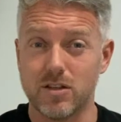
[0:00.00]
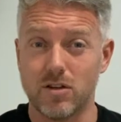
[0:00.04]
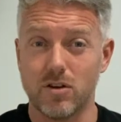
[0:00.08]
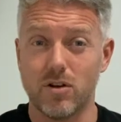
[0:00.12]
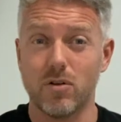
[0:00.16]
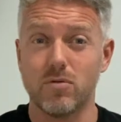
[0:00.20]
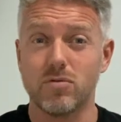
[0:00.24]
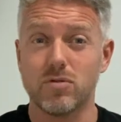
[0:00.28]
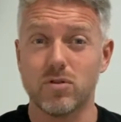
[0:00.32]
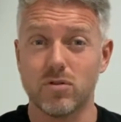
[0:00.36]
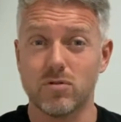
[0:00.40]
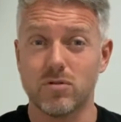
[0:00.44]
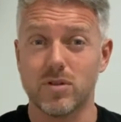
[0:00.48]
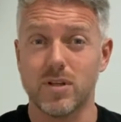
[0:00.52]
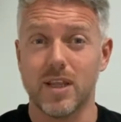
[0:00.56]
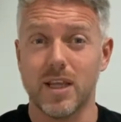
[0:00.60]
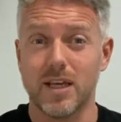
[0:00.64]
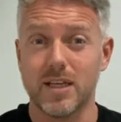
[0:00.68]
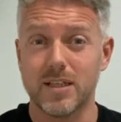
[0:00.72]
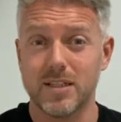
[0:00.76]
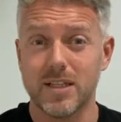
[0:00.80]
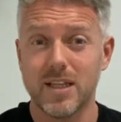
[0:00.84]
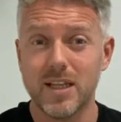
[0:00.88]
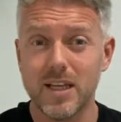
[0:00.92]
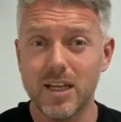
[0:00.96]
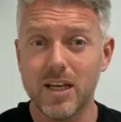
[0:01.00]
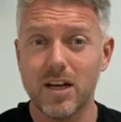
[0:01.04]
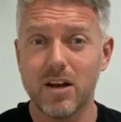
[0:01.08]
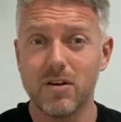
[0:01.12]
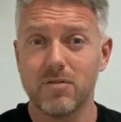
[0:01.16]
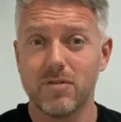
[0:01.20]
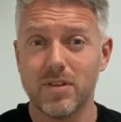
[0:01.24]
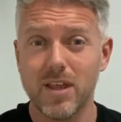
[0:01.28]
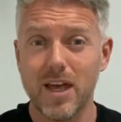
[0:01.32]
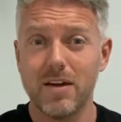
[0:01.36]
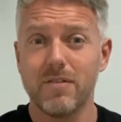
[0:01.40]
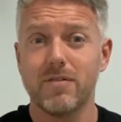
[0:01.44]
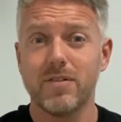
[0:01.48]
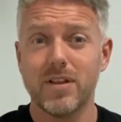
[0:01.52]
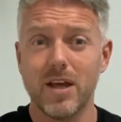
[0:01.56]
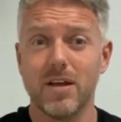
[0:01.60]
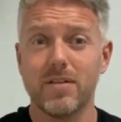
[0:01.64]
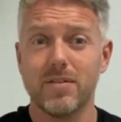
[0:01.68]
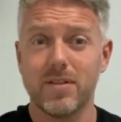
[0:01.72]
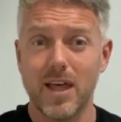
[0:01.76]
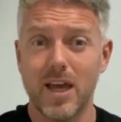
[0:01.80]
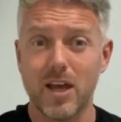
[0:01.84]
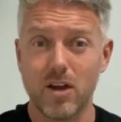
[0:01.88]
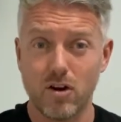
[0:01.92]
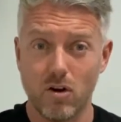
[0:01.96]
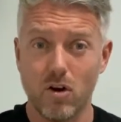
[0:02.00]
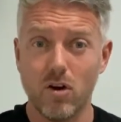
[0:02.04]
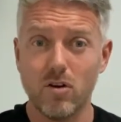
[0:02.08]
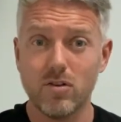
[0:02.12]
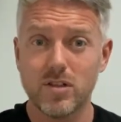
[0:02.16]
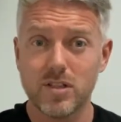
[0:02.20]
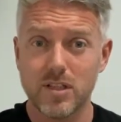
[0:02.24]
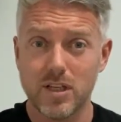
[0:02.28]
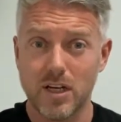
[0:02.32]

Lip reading: those sorts of things. And, you know, they're good.